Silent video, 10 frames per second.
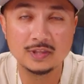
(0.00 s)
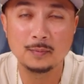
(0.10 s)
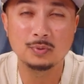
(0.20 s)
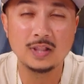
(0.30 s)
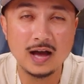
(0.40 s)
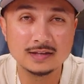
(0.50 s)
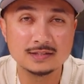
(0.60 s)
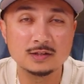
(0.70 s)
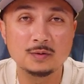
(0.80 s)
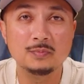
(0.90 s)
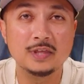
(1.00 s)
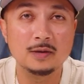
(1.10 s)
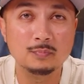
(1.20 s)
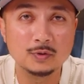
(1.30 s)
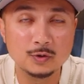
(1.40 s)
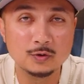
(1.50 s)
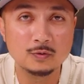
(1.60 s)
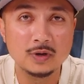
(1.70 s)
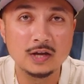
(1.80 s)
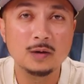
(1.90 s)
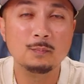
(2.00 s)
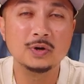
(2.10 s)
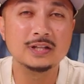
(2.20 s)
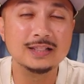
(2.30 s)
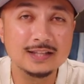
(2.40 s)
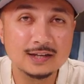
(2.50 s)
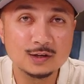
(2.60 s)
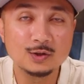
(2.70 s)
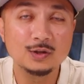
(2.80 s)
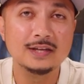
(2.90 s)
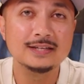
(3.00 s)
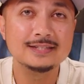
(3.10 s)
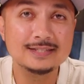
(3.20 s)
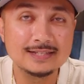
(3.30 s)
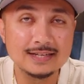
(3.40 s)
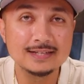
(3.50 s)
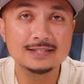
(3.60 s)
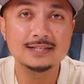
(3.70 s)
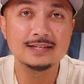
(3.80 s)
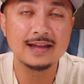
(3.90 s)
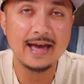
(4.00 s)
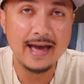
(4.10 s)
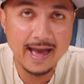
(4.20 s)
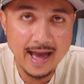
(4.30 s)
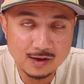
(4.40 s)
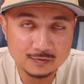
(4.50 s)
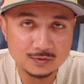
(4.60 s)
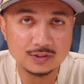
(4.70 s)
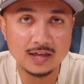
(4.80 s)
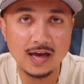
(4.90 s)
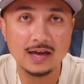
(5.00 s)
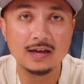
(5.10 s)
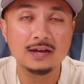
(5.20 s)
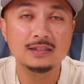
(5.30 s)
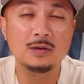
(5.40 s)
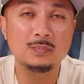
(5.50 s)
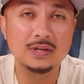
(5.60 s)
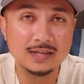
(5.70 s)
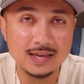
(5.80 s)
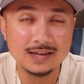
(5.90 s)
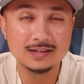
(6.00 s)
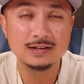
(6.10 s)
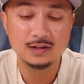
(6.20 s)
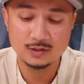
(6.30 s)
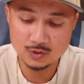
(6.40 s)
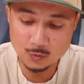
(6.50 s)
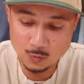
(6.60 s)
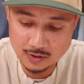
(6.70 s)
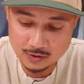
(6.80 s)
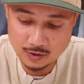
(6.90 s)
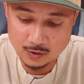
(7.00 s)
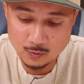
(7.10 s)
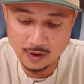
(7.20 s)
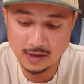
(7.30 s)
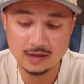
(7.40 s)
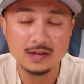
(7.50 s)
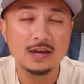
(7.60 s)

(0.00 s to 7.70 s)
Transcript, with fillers: They blossom, they bloom, but a little season after that, they begin to wither away.